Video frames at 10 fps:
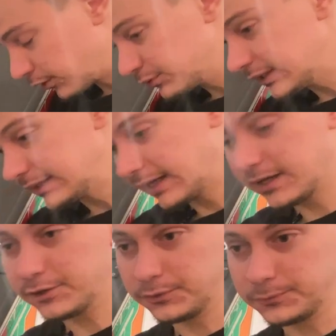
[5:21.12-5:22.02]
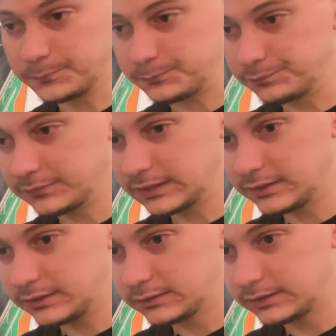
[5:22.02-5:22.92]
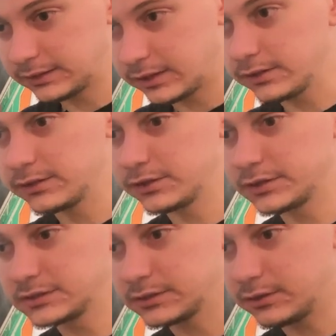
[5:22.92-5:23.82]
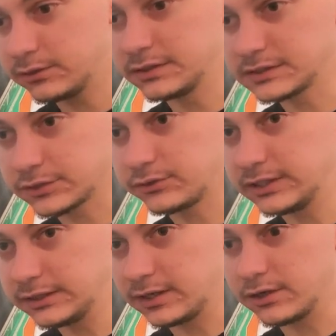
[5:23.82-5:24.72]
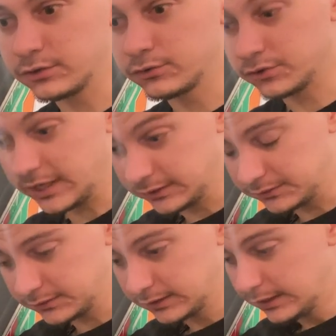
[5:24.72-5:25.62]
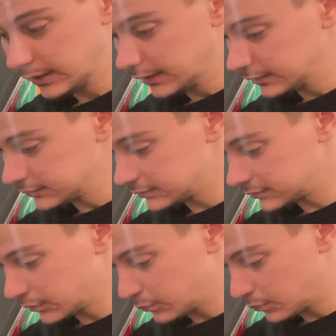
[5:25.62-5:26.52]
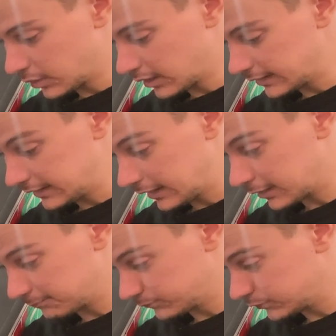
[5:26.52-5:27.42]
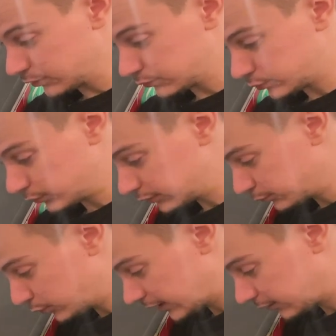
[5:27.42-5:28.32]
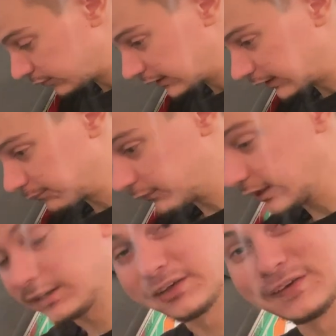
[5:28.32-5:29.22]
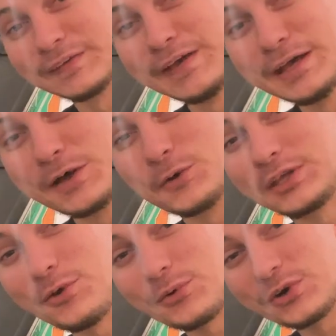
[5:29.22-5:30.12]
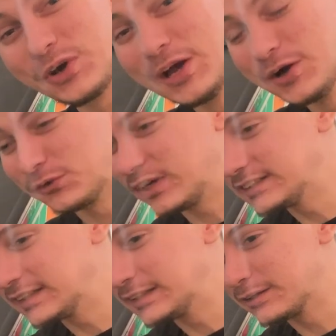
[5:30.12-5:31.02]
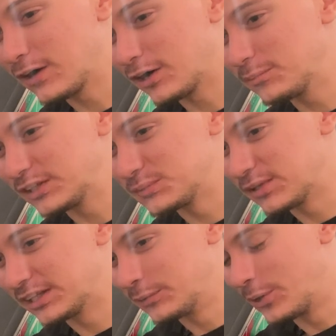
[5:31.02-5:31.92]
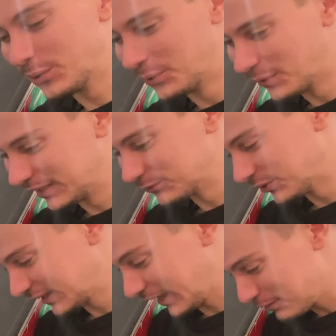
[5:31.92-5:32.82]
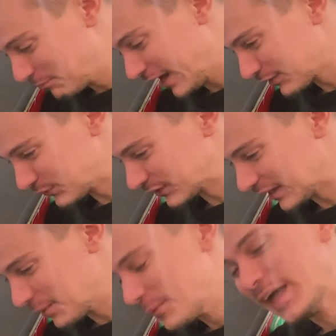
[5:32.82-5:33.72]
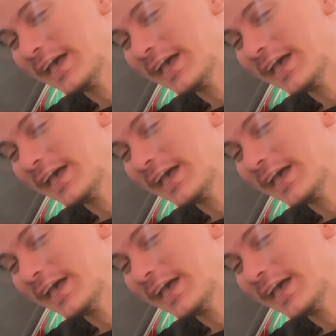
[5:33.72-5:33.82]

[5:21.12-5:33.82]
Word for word: only now the colors on the screen are right. So yeah, don't throw them away, really, like they were already in the garbage bin and we came back for them